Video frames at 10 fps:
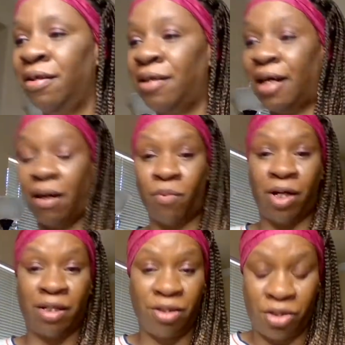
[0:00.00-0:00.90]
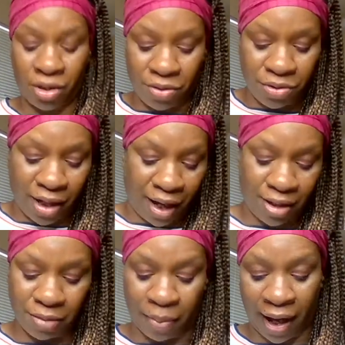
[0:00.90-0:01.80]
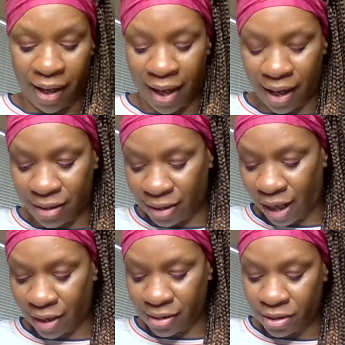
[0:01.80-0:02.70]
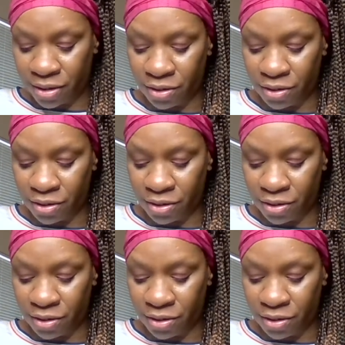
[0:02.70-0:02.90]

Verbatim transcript: that I wanted to show you guys by Ajax.